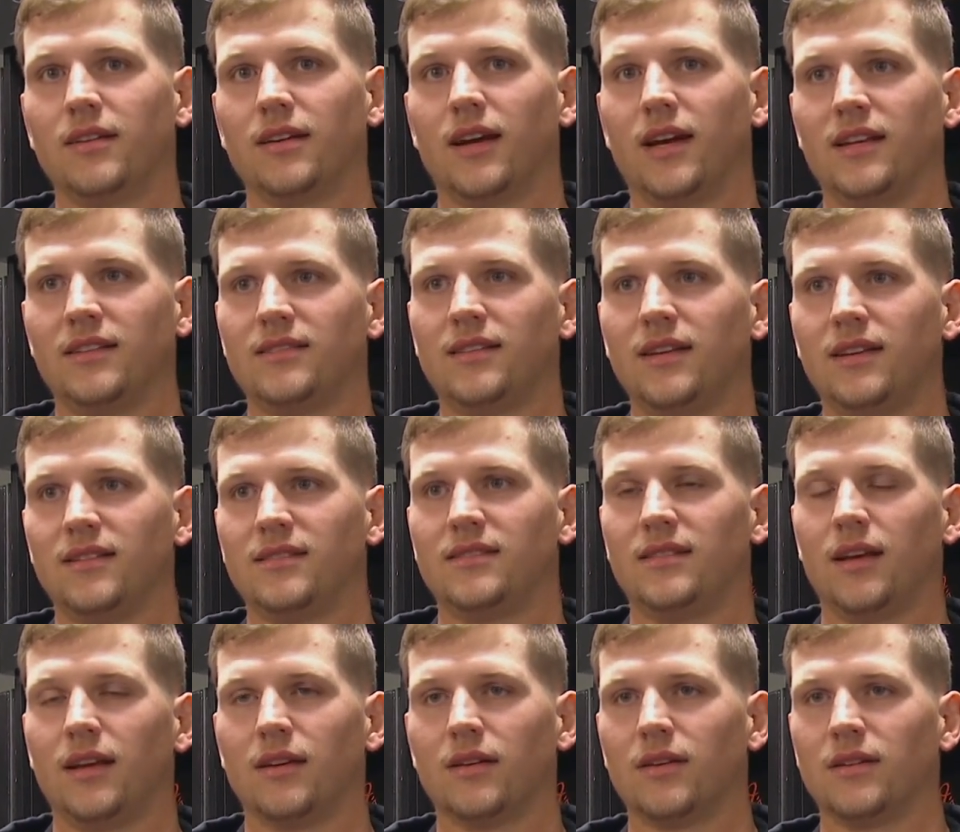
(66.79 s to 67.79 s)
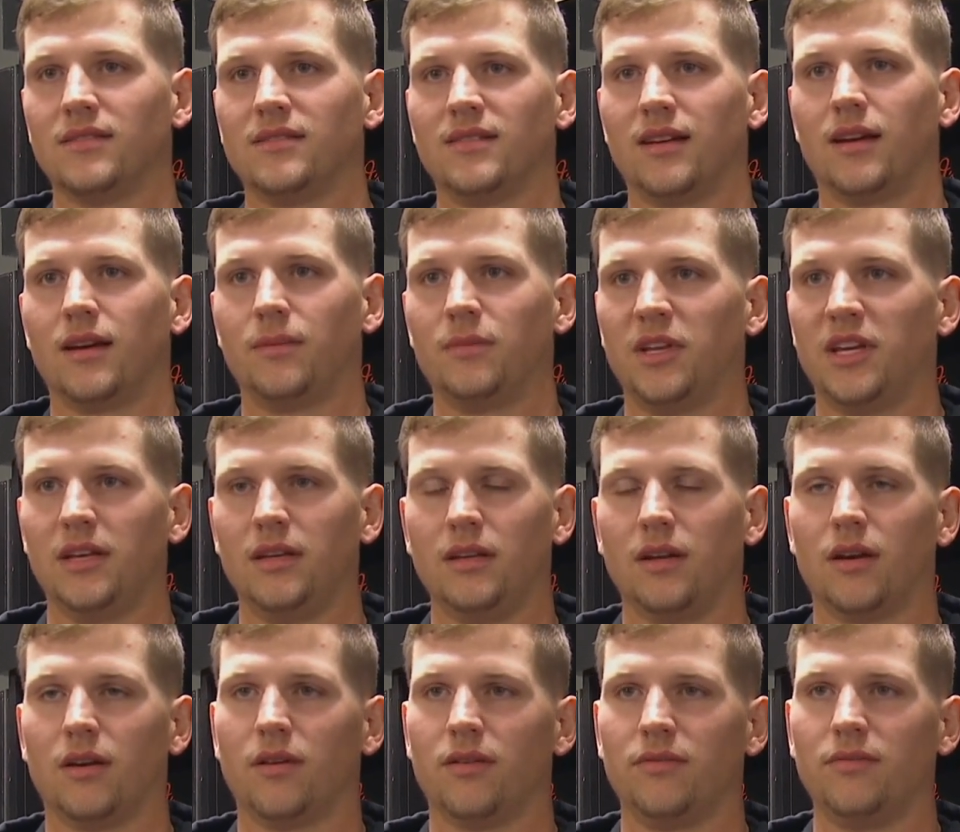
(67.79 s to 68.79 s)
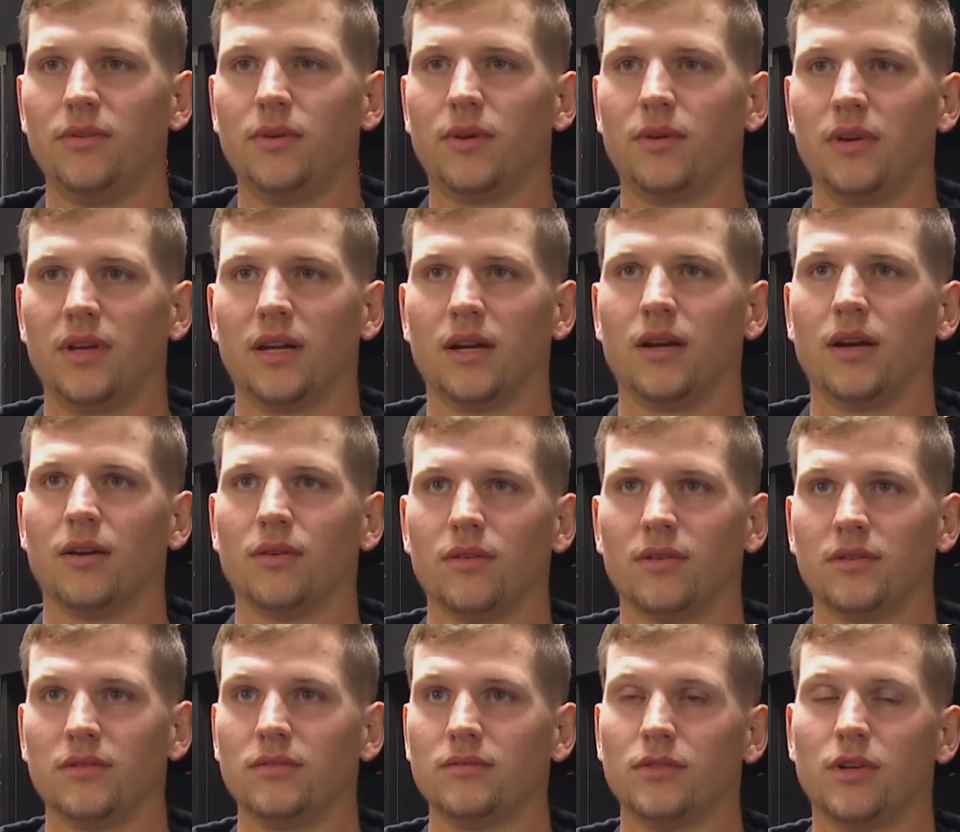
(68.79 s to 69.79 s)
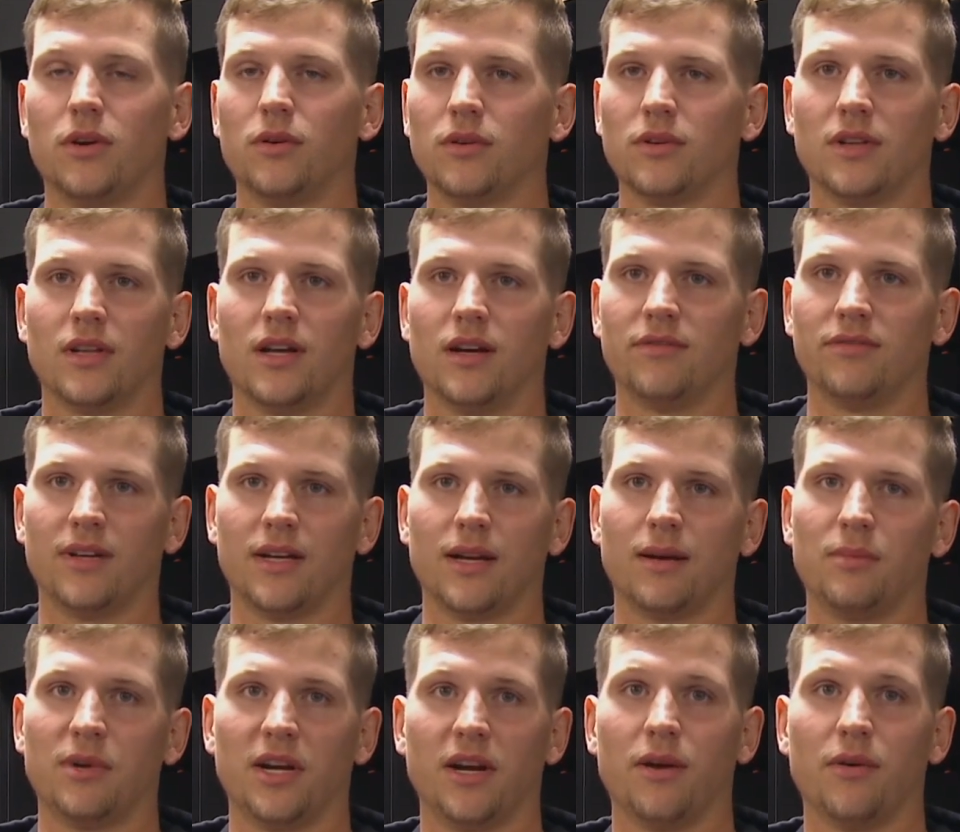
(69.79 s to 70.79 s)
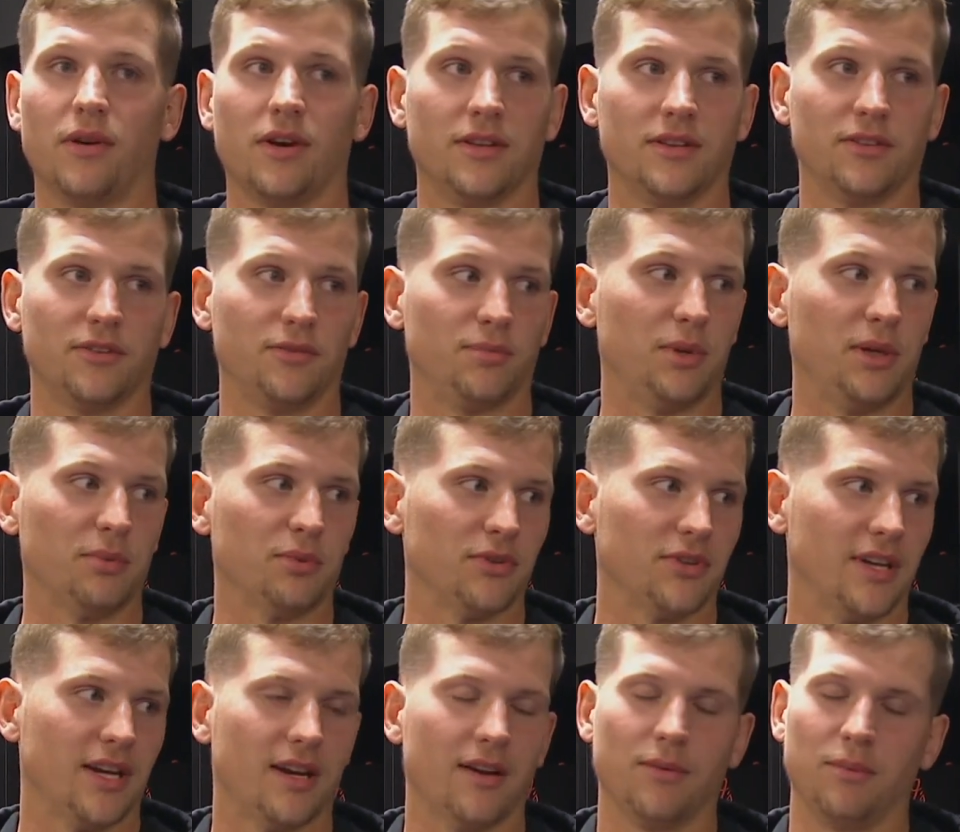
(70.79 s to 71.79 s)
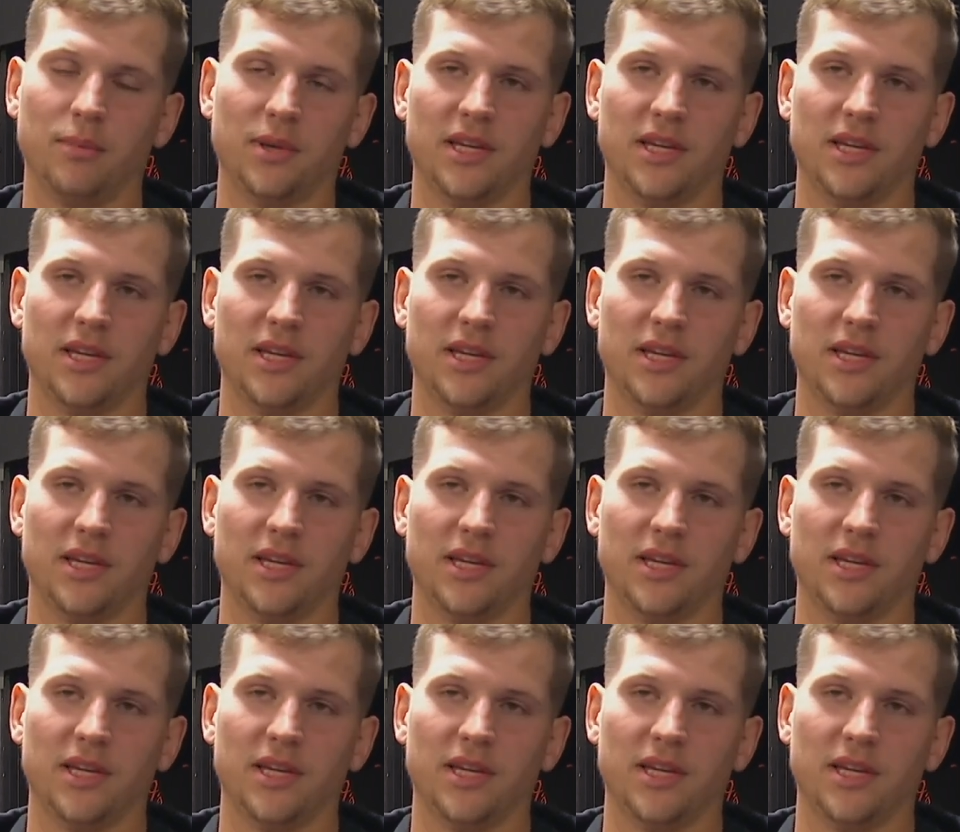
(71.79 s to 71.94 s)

to Seth all the time that, you know, if you don't get a gold glove, like, I'm going to go hunt those people down,